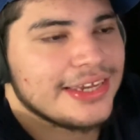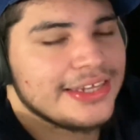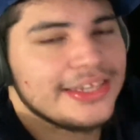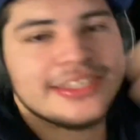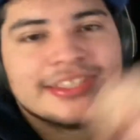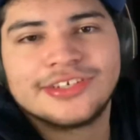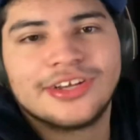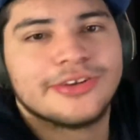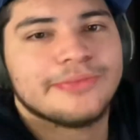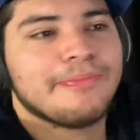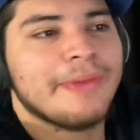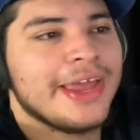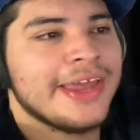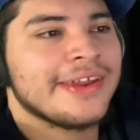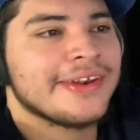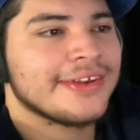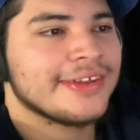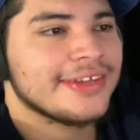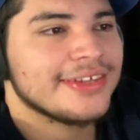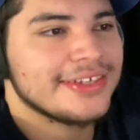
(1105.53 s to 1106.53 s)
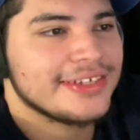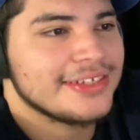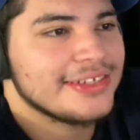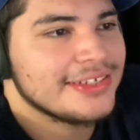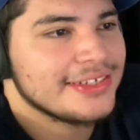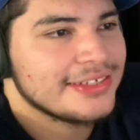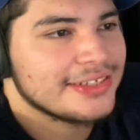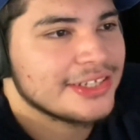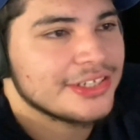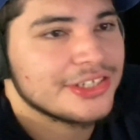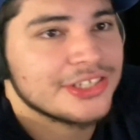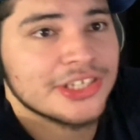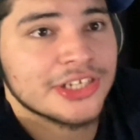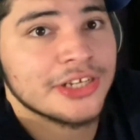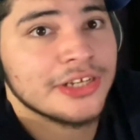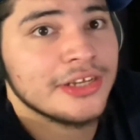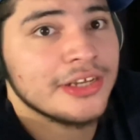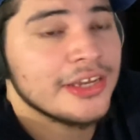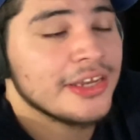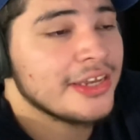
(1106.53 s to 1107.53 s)
he's our man. He's the
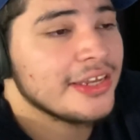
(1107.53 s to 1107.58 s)
G.